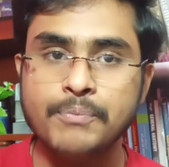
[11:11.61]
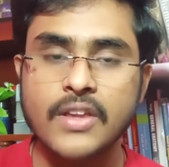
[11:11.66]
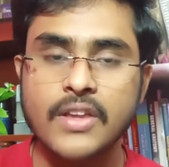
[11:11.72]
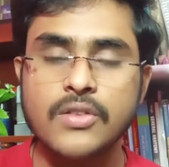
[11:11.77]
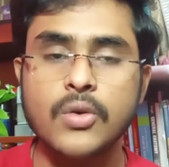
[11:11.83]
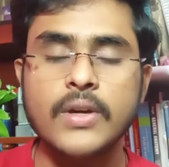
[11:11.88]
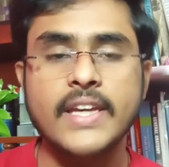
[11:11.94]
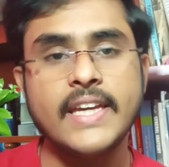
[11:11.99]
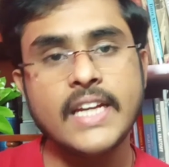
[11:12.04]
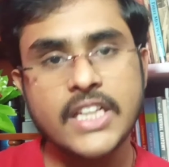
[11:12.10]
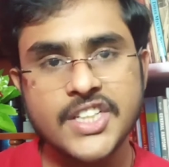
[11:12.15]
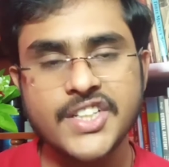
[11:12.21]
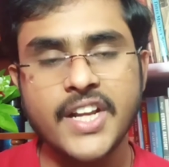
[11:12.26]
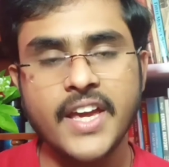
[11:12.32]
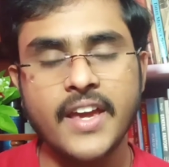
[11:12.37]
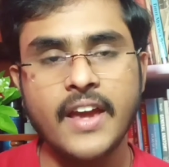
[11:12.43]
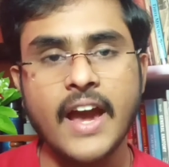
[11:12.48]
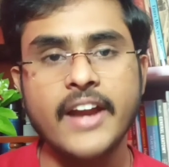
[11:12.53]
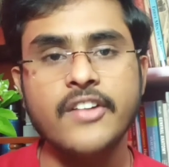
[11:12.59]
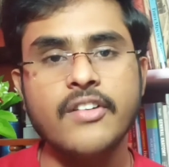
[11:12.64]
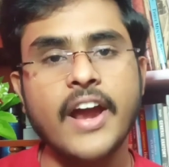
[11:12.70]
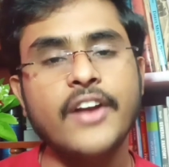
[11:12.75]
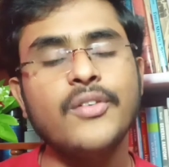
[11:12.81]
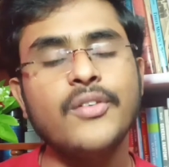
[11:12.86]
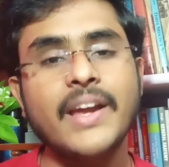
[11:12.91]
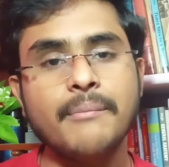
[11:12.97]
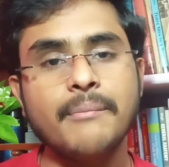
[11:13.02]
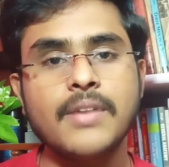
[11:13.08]
So each day I try
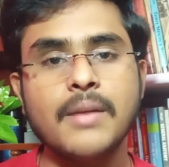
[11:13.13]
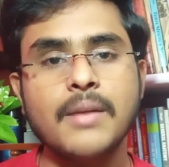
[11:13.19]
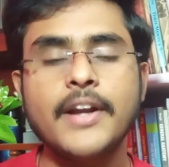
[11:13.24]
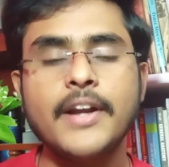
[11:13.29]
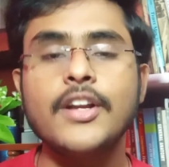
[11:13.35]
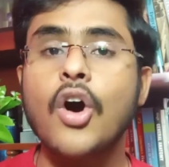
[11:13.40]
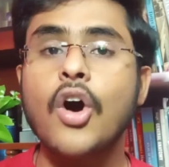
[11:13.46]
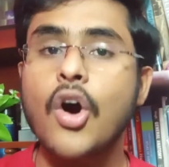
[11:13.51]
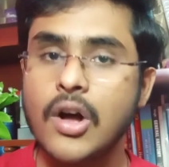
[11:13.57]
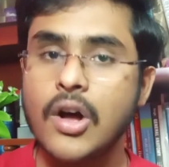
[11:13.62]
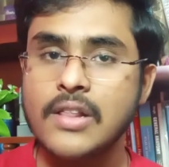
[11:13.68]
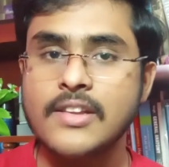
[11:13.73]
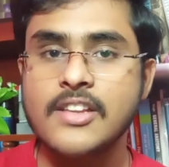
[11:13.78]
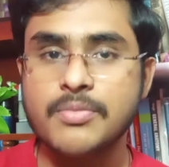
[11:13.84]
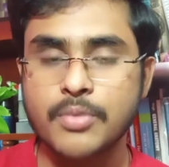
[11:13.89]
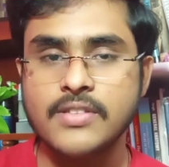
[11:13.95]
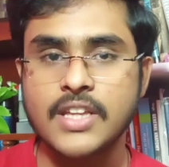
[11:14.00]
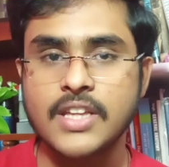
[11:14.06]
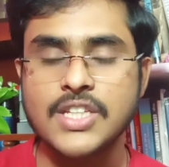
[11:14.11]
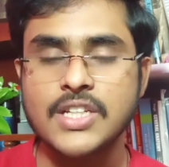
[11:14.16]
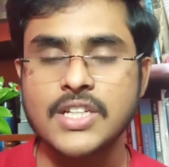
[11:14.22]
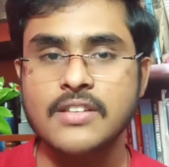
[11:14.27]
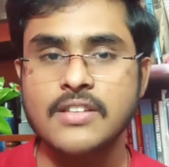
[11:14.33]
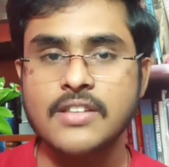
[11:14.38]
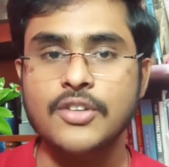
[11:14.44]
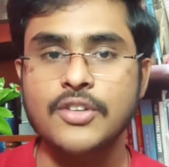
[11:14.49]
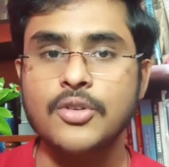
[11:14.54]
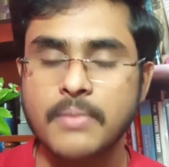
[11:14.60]
to implement all these
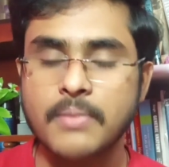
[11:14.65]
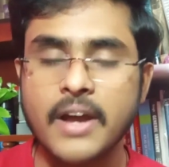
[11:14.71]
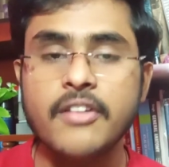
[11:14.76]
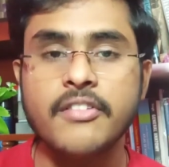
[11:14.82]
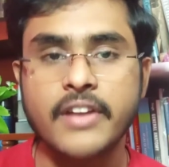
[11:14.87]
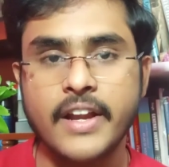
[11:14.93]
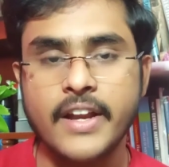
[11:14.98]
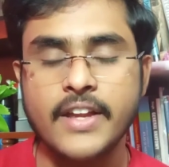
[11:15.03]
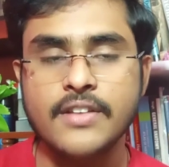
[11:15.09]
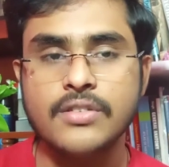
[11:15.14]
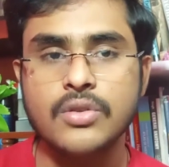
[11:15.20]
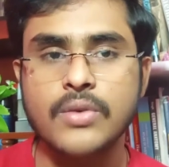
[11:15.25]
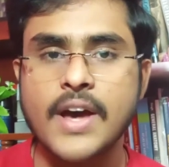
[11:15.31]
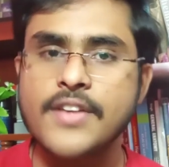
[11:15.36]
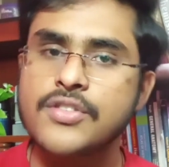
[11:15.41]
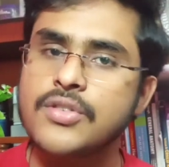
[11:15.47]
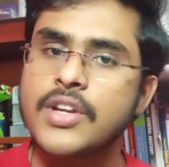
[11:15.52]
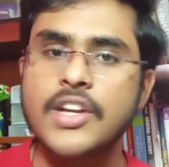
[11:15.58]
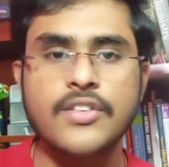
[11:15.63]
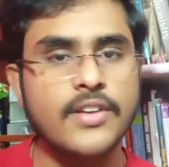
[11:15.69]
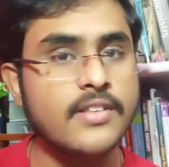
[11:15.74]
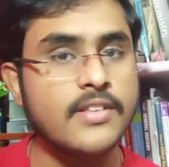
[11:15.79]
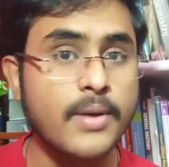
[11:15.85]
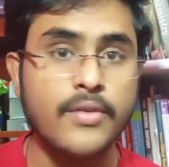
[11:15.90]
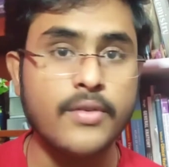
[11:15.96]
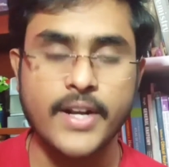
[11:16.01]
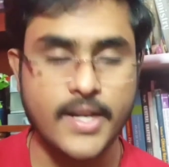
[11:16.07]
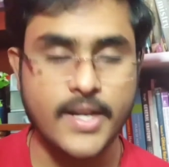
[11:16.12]
procedures into my reading so as to increase
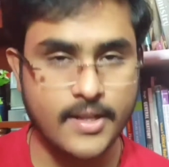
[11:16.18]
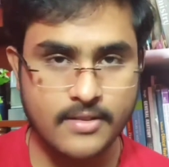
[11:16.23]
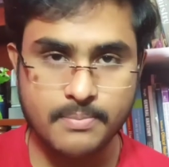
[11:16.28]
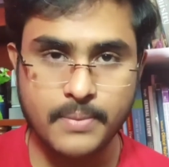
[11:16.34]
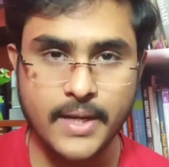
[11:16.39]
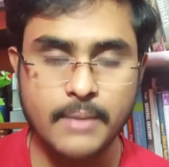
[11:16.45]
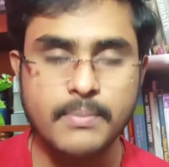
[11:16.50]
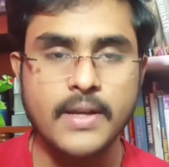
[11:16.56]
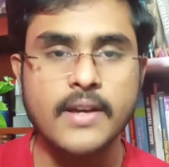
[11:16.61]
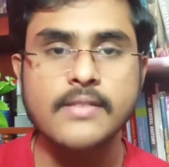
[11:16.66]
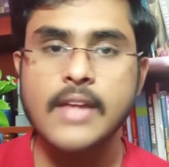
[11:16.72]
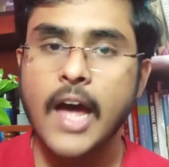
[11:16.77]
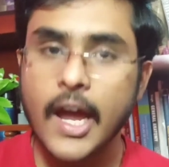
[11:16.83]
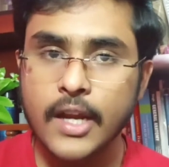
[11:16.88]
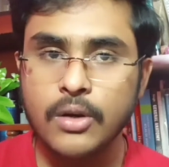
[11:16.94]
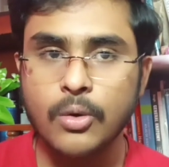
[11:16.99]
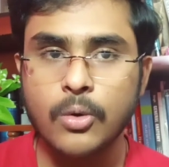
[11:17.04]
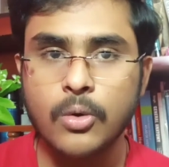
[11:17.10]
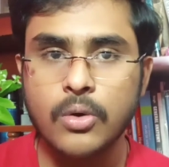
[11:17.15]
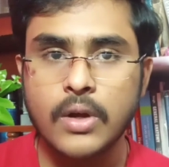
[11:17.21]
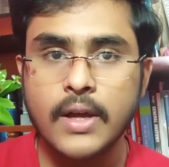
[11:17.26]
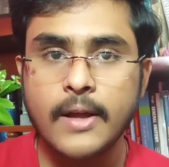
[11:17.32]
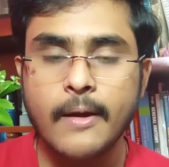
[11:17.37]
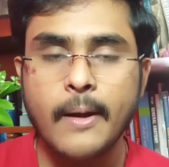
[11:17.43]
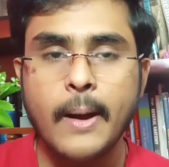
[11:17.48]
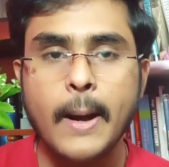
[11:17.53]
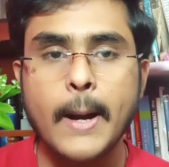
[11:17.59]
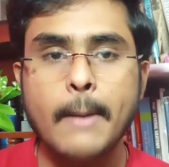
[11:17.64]
my reading speed, because I know
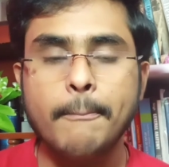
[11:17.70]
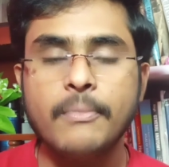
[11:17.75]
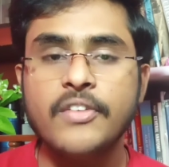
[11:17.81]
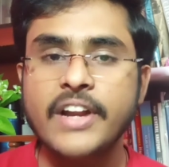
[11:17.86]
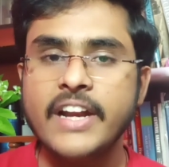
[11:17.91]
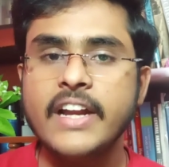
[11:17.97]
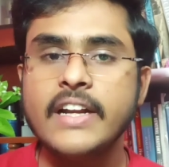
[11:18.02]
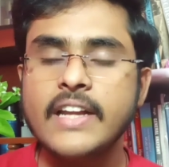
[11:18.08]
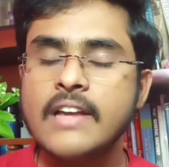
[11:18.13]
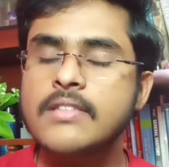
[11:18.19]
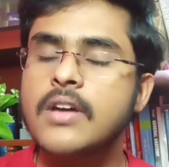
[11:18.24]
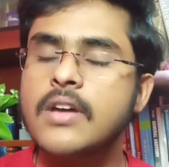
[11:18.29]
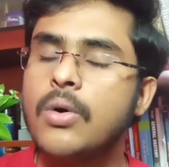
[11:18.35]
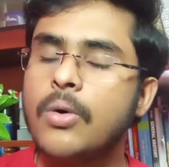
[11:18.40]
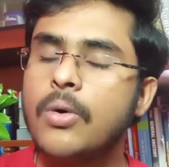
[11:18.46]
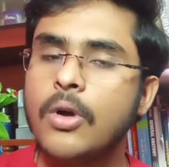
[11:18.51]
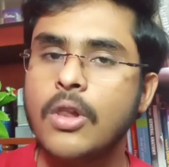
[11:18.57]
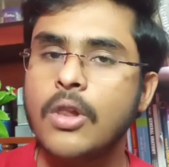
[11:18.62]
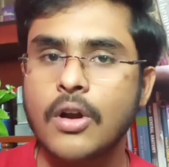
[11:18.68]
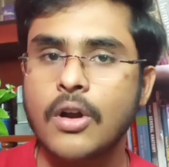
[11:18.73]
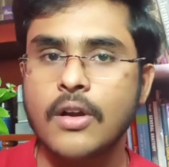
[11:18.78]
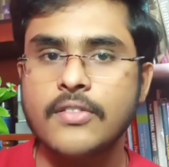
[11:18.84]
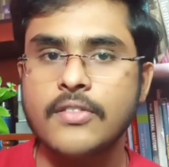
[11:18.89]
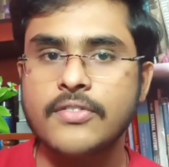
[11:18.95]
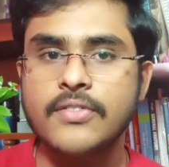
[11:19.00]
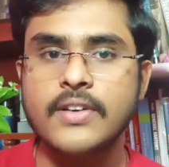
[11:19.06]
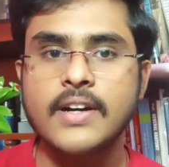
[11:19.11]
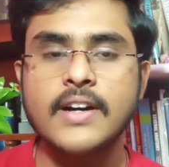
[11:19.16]
reading takes a whole lot
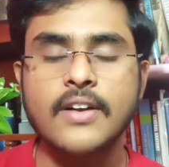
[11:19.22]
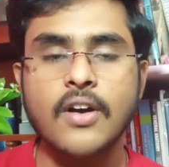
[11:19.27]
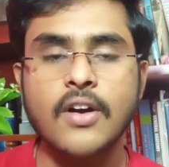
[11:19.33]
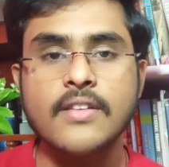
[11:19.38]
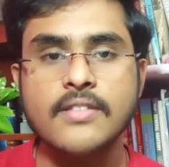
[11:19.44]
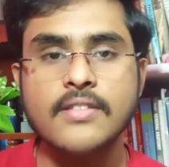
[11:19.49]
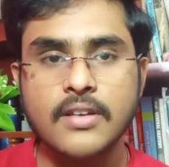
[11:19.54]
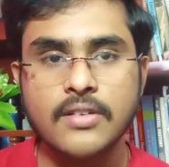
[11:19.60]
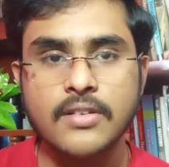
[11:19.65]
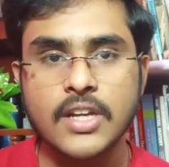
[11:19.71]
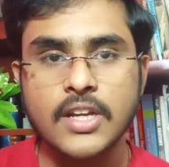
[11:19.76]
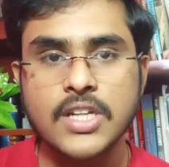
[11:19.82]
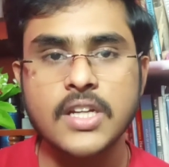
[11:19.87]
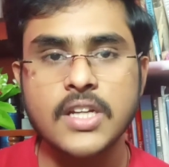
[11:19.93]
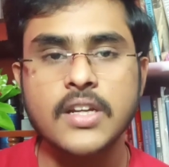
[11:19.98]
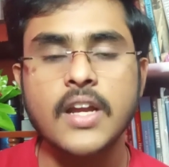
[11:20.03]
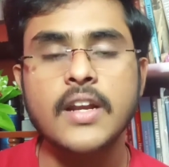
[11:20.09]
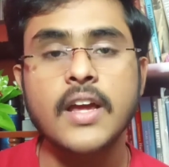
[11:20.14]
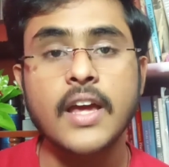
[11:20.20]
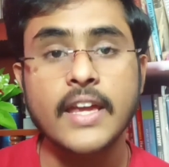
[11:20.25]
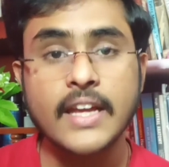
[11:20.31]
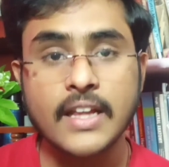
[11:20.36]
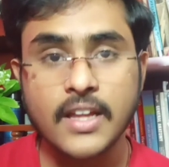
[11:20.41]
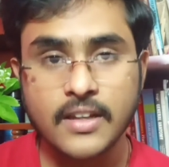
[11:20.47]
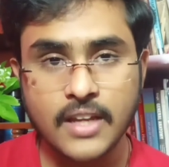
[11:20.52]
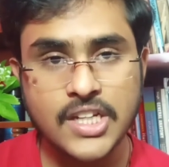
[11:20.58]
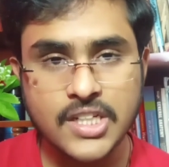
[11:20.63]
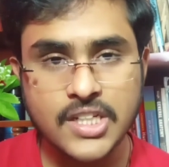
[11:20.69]
of concentration and
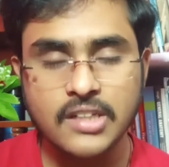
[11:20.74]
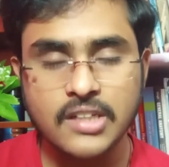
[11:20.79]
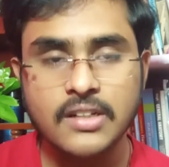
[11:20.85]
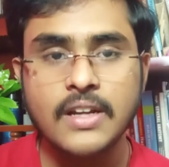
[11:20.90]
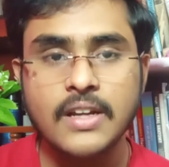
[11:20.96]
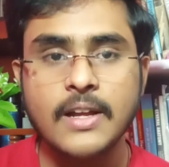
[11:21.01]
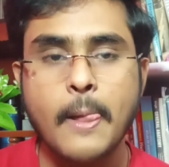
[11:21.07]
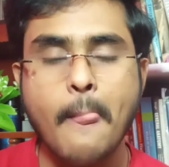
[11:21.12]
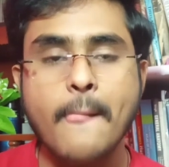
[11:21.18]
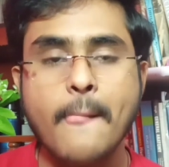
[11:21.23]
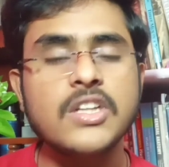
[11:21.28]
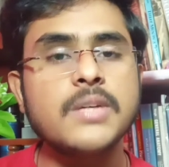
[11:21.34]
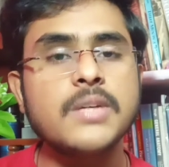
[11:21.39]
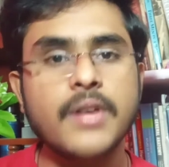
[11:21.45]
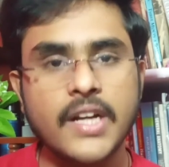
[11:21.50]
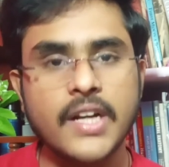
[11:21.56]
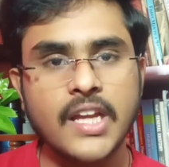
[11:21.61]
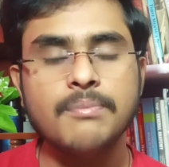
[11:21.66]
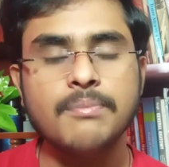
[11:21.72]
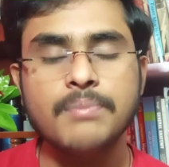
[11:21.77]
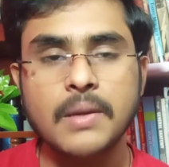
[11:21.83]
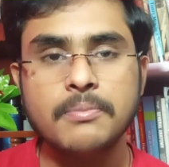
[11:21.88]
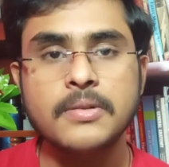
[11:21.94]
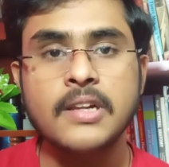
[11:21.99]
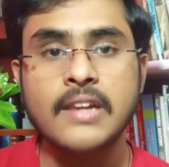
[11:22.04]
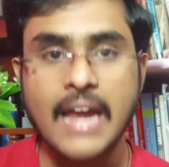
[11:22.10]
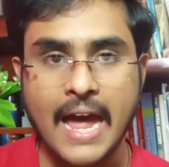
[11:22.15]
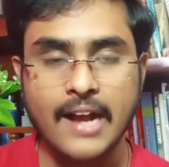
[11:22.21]
inclination, which pretty
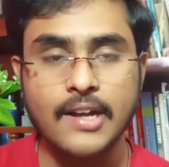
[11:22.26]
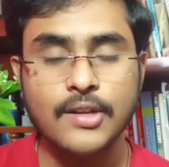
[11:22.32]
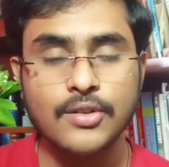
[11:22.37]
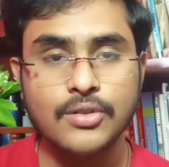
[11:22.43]
people lack.